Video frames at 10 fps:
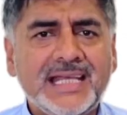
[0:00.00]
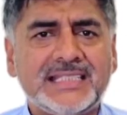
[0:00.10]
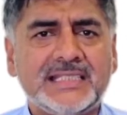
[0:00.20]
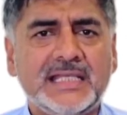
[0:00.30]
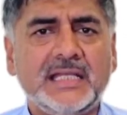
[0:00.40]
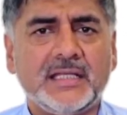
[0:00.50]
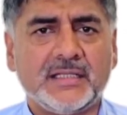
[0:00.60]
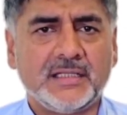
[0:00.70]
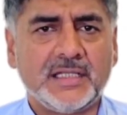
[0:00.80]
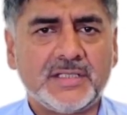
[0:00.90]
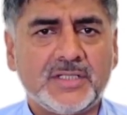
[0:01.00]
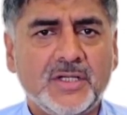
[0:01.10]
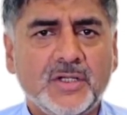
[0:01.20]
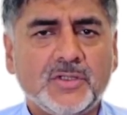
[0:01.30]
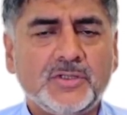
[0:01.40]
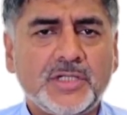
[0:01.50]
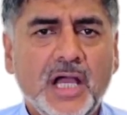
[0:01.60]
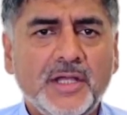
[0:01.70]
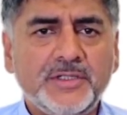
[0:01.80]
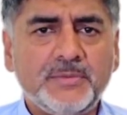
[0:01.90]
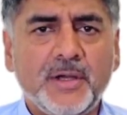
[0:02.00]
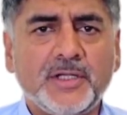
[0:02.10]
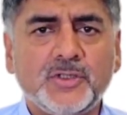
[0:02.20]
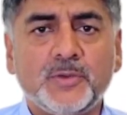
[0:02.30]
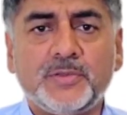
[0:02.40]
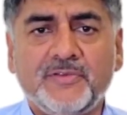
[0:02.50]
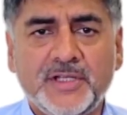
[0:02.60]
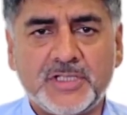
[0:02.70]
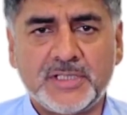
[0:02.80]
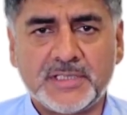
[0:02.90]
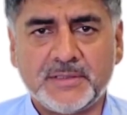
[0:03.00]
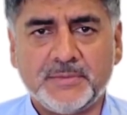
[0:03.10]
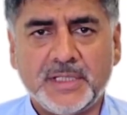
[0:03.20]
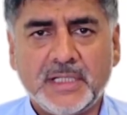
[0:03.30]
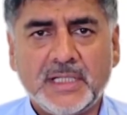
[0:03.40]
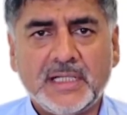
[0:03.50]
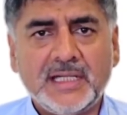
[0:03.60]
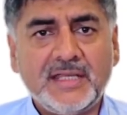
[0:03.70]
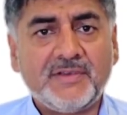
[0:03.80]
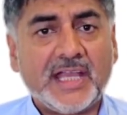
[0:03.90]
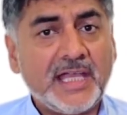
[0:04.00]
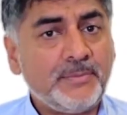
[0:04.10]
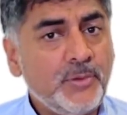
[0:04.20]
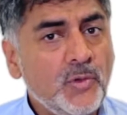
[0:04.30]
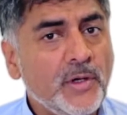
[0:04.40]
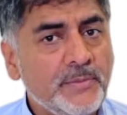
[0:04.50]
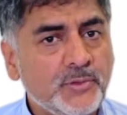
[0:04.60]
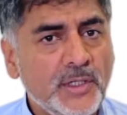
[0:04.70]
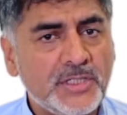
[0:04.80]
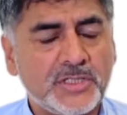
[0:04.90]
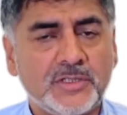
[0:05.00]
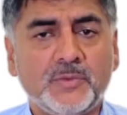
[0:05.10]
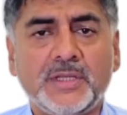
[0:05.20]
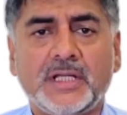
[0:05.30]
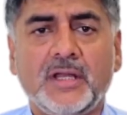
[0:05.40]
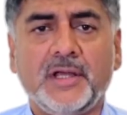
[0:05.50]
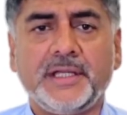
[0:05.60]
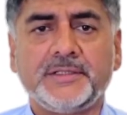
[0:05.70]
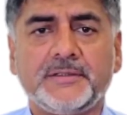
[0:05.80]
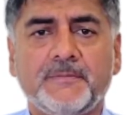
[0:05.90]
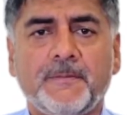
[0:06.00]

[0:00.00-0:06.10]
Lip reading: less senior than this could undermine your professionalism, leaving a poor impression with the client.